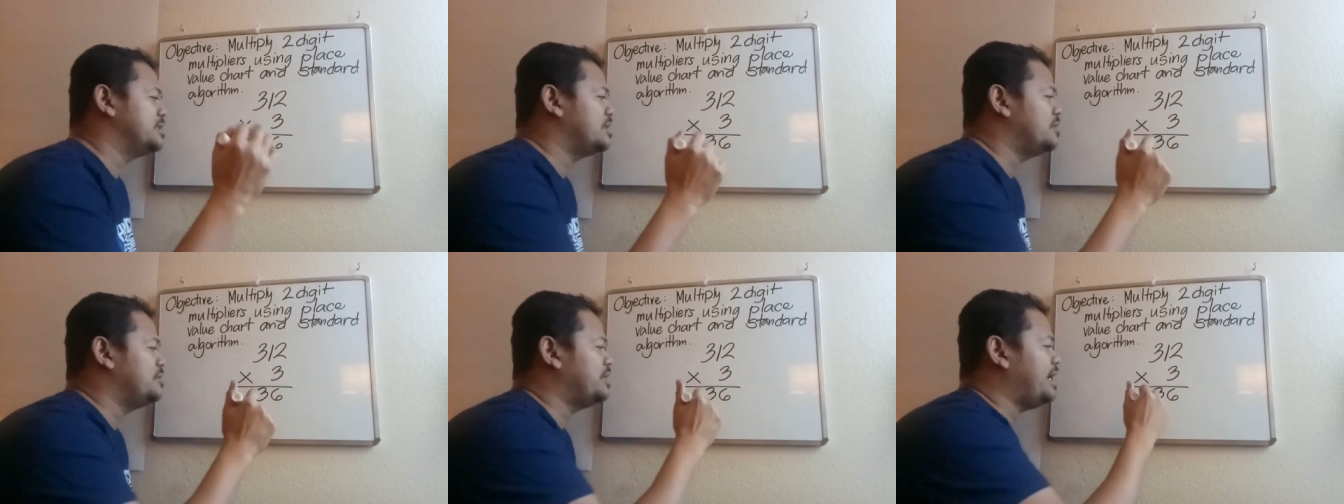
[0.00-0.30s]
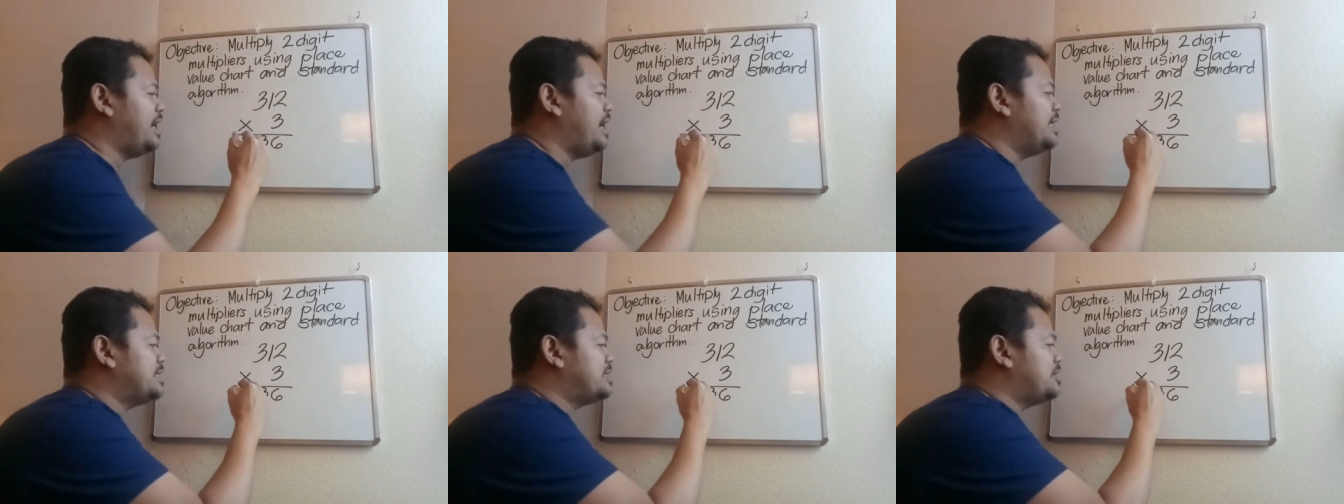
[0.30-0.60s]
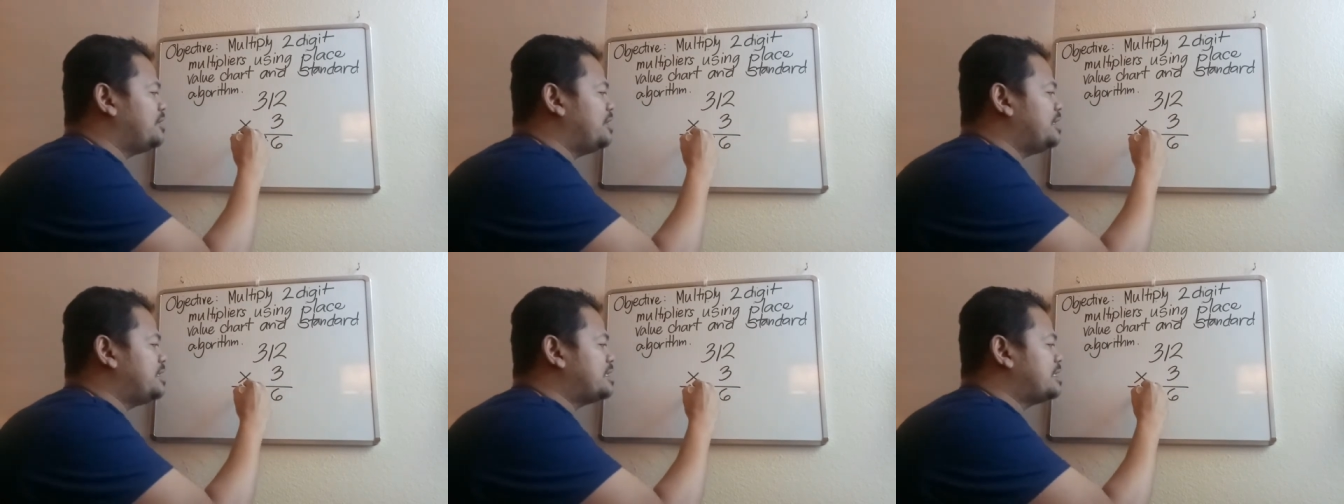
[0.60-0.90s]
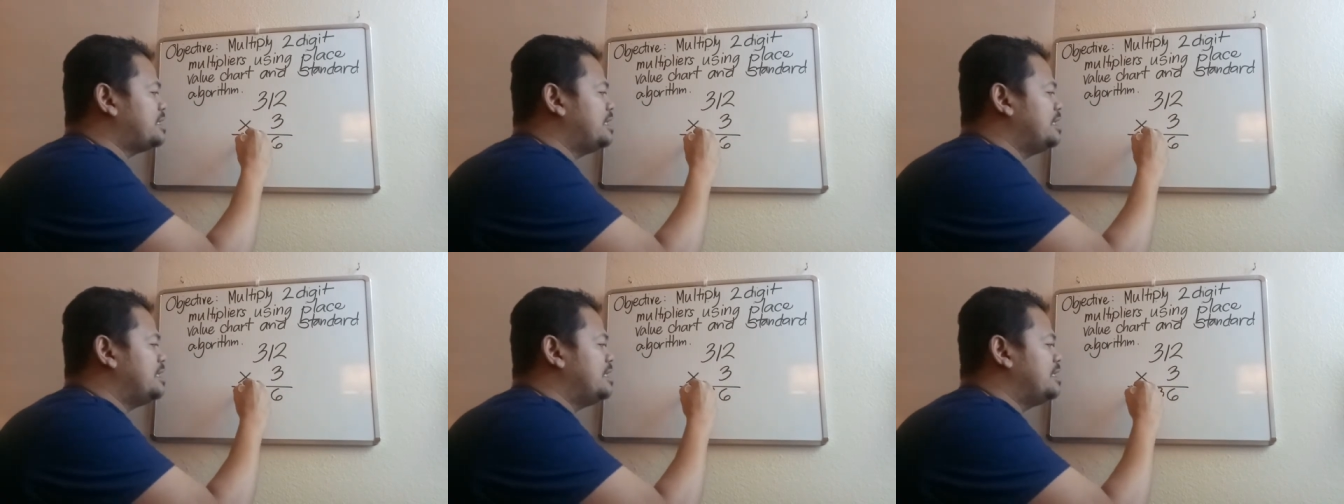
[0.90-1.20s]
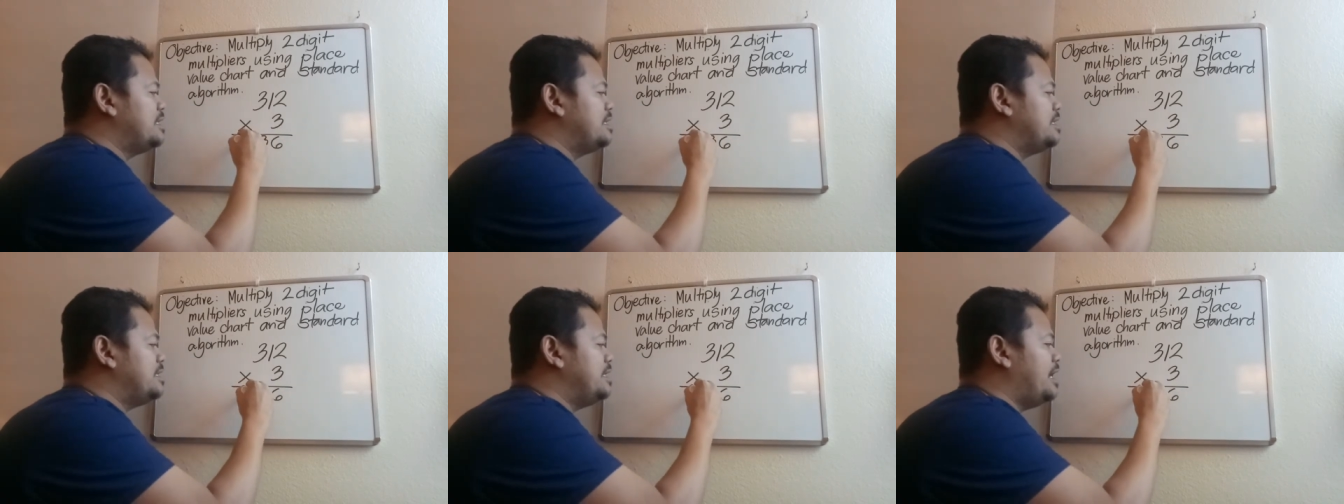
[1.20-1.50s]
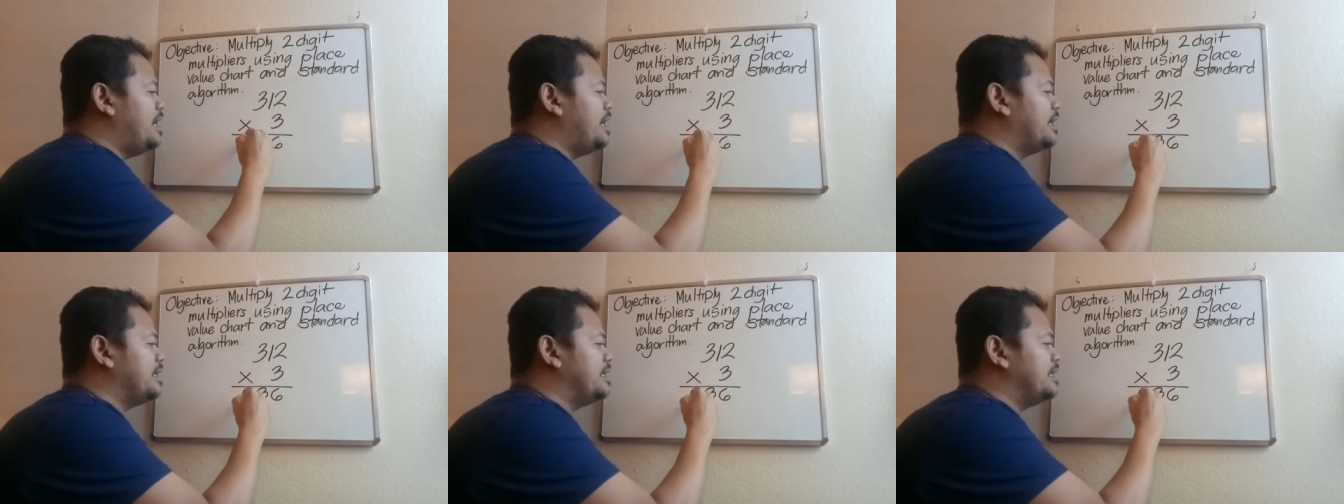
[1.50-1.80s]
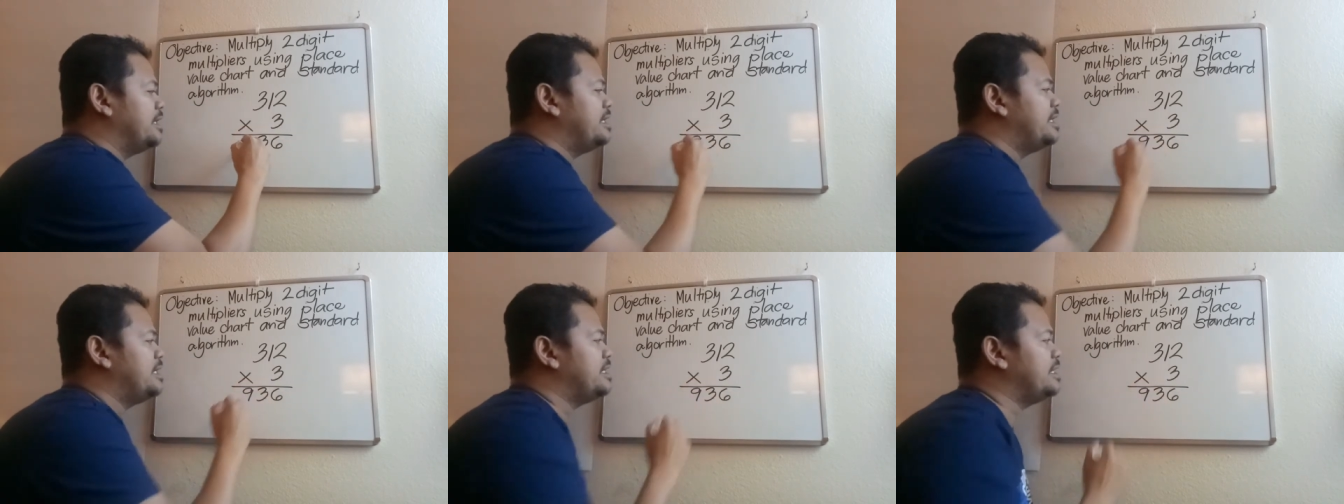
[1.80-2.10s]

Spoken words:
So the answer is 9.